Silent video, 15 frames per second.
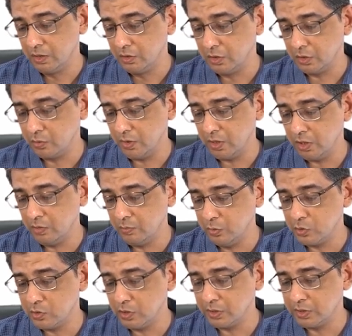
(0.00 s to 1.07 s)
The query of
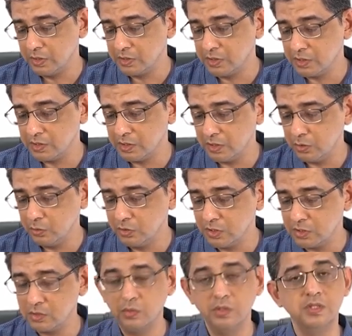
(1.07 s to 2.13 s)
most doctors is, sir, you
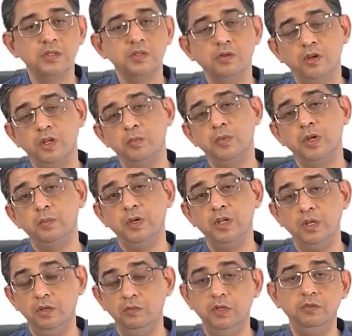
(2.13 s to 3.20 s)
just told systolic murmur
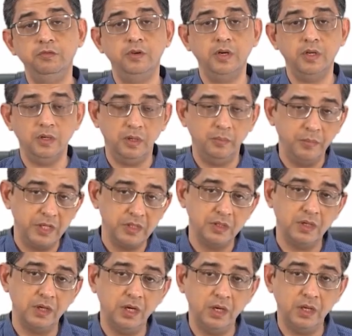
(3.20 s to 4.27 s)
even for a major
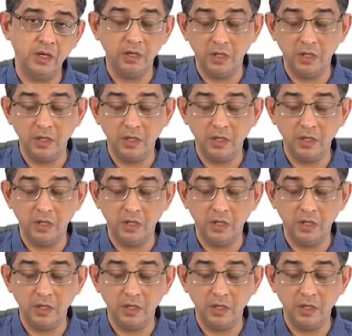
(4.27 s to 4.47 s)
criteria.